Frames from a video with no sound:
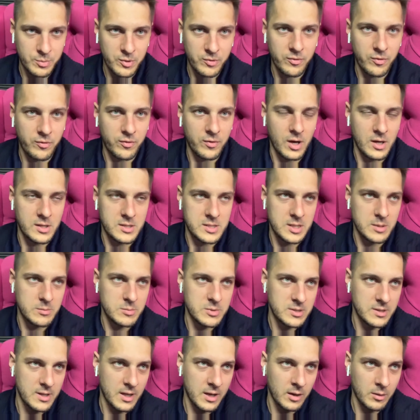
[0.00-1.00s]
proof of
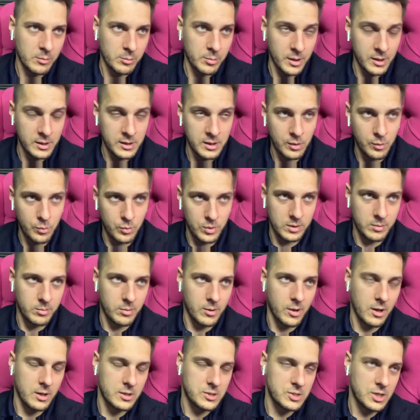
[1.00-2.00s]
concepts. They are building with
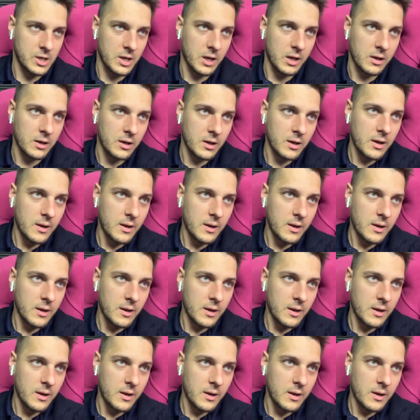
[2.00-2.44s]
blockchain.